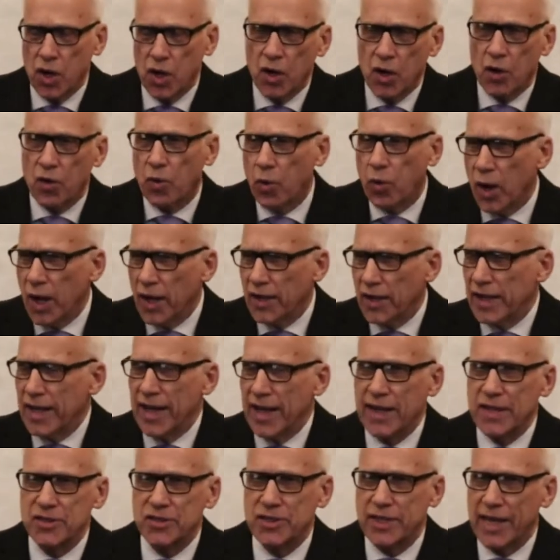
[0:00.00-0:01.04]
What
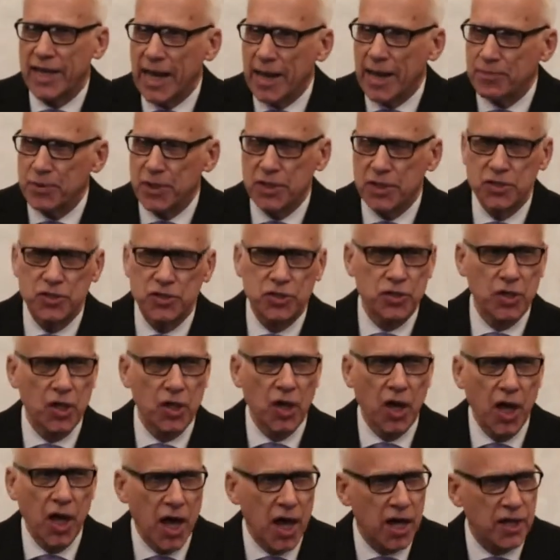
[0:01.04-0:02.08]
has happened to
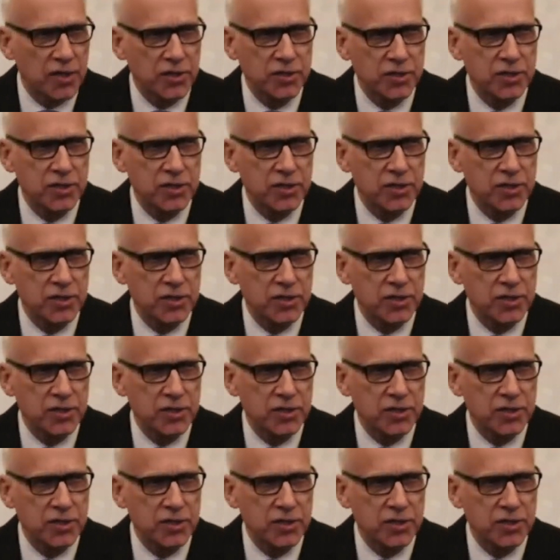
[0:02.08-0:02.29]
Lot?